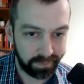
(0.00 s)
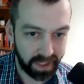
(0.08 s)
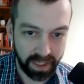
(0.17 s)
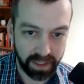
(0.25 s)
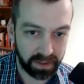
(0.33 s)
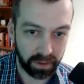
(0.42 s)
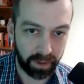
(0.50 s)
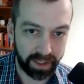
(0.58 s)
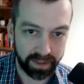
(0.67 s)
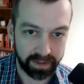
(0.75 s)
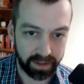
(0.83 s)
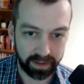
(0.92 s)
easier
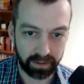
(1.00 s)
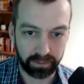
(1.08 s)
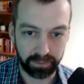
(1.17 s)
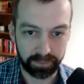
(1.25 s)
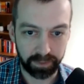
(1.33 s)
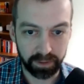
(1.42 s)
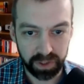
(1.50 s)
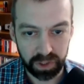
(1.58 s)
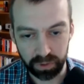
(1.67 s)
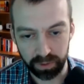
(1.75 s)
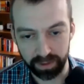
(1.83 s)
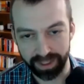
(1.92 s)
ways that they're referred
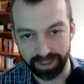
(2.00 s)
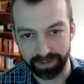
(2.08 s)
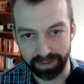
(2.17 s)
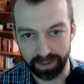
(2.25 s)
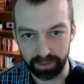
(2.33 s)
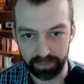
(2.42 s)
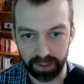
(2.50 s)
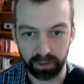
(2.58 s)
to, or like you said, the video